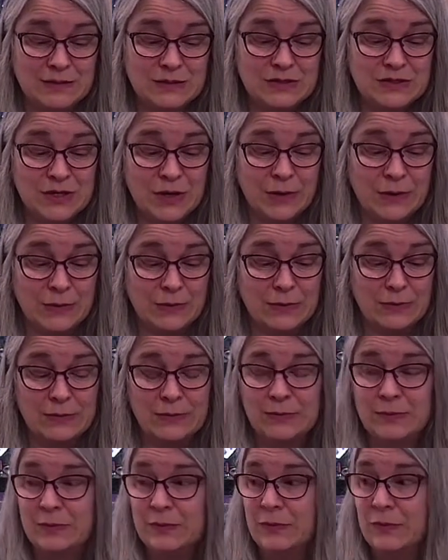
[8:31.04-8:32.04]
So,
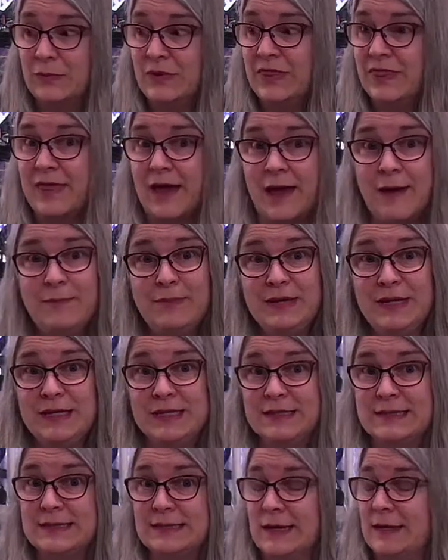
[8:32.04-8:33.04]
with that
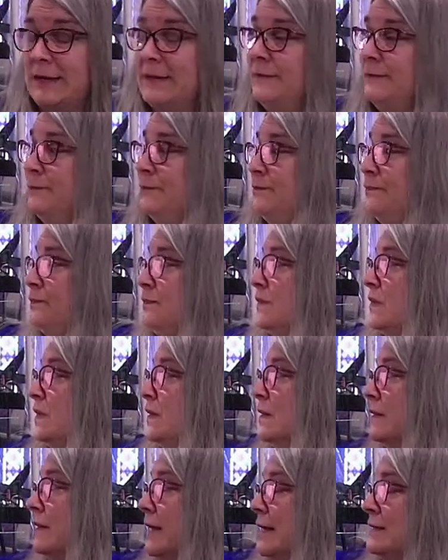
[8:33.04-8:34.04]
being said,
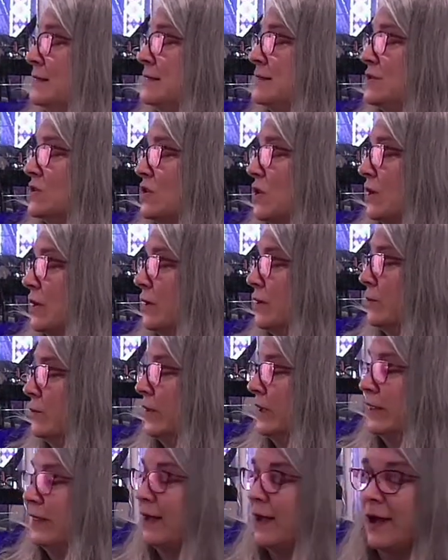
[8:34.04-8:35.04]
let's start
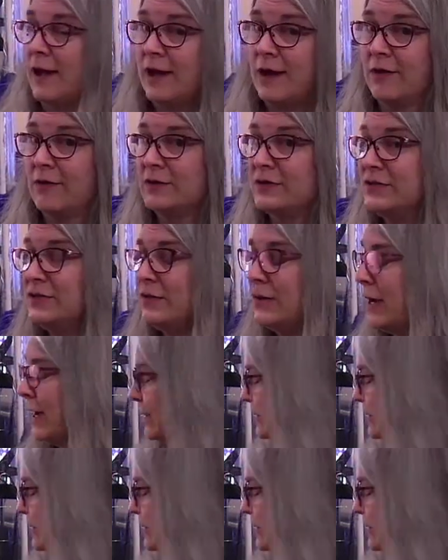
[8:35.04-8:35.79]
with how to